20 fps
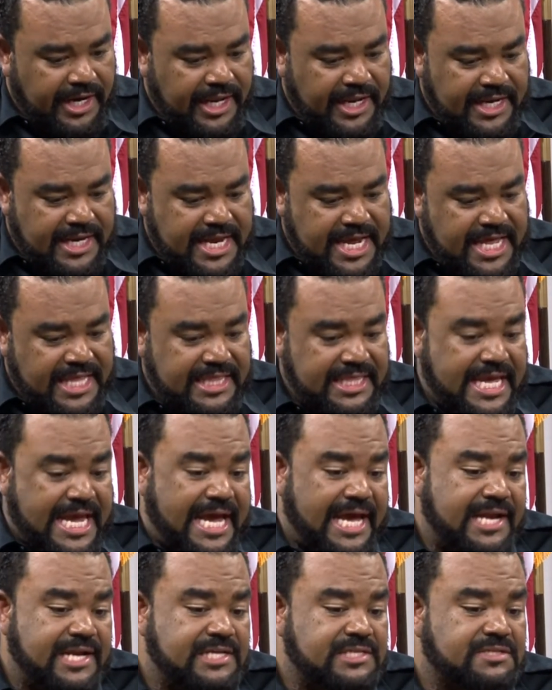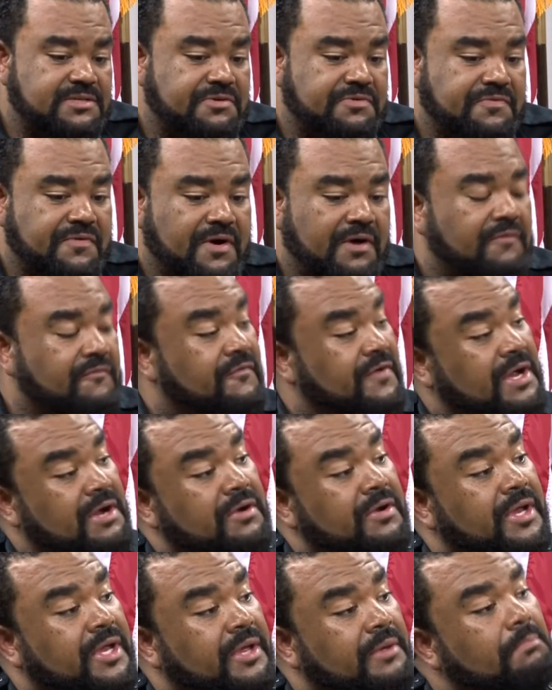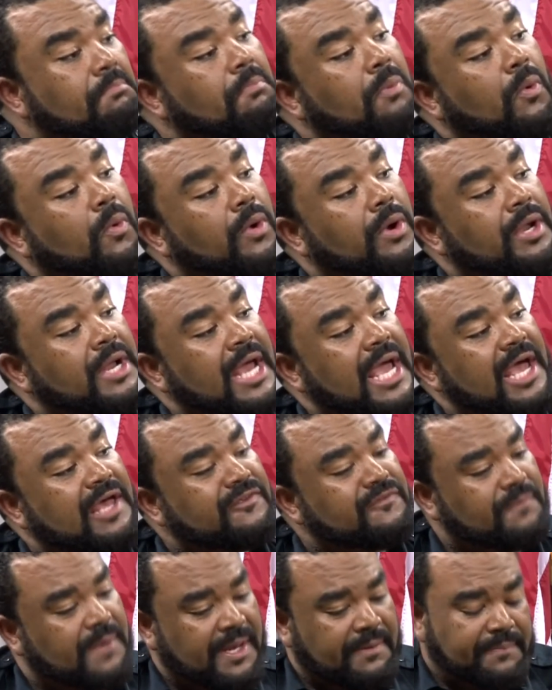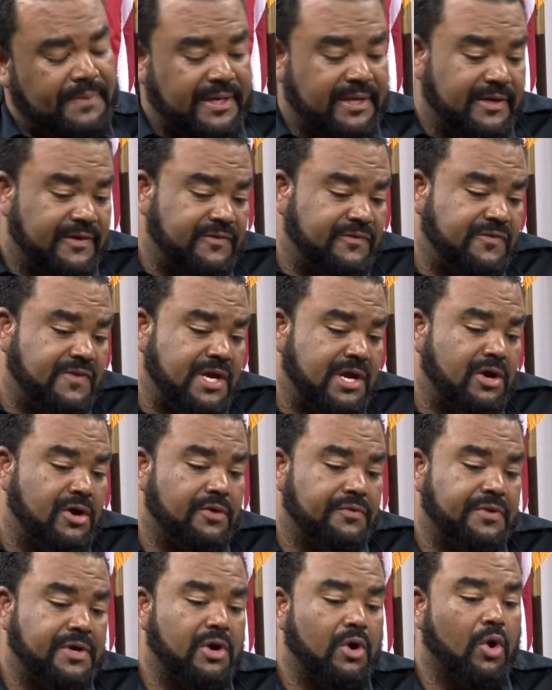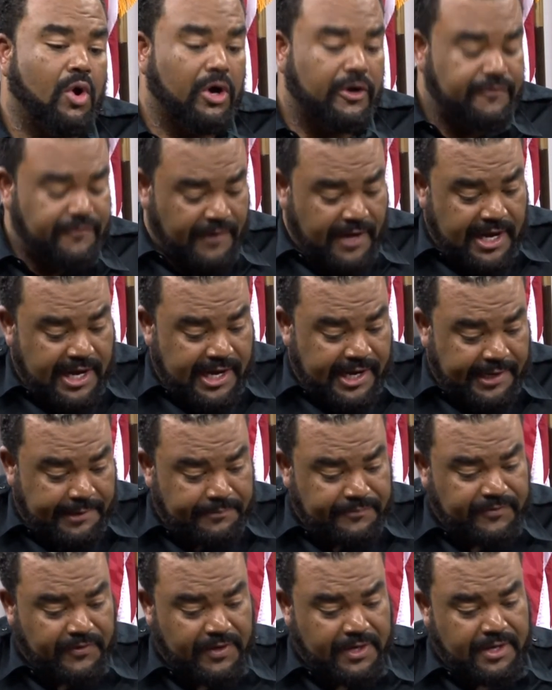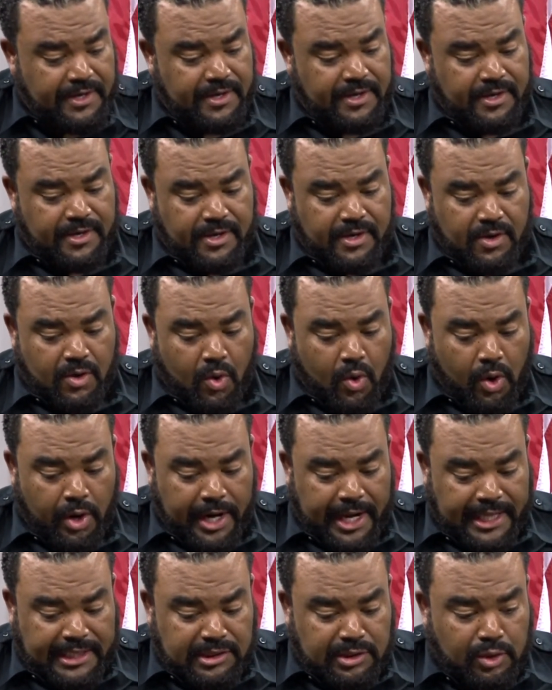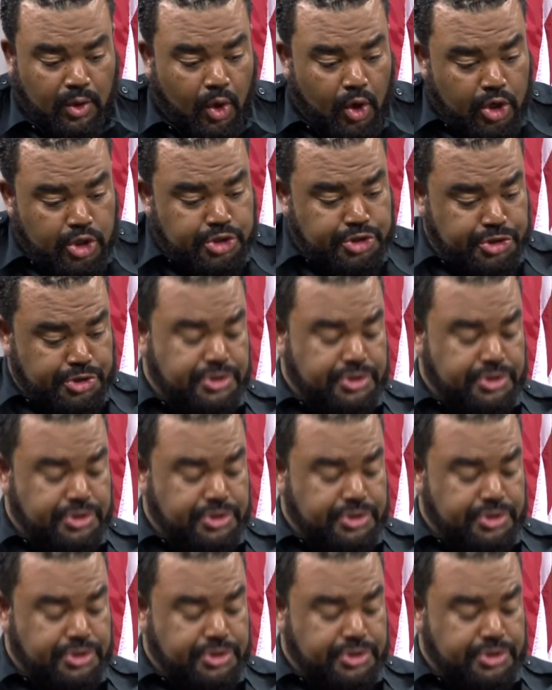And that is a very important aspect, because there are times on a larger